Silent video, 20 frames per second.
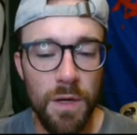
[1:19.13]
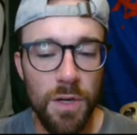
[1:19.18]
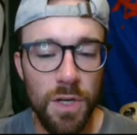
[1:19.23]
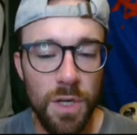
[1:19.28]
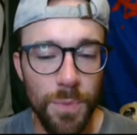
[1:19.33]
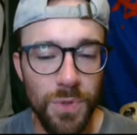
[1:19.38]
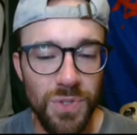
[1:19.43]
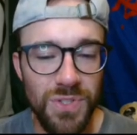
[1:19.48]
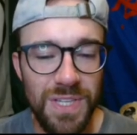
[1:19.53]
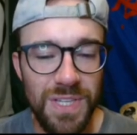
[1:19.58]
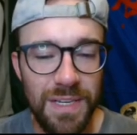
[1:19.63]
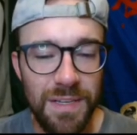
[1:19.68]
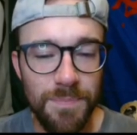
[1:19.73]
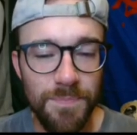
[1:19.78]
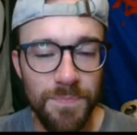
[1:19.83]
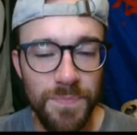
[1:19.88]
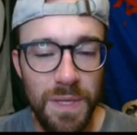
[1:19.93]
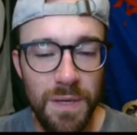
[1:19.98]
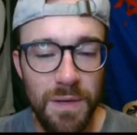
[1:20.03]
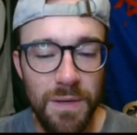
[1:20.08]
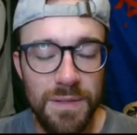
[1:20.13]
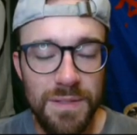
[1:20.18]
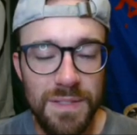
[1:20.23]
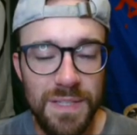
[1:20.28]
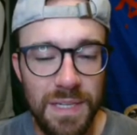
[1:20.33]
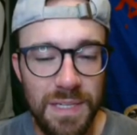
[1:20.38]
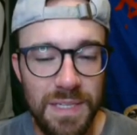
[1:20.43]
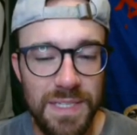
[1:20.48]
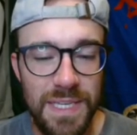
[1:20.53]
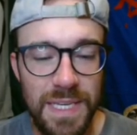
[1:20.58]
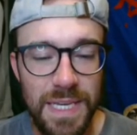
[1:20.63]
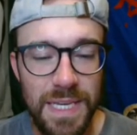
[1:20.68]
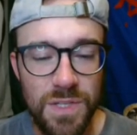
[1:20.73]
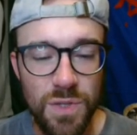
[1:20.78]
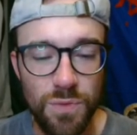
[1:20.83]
Number 10, Tennessee.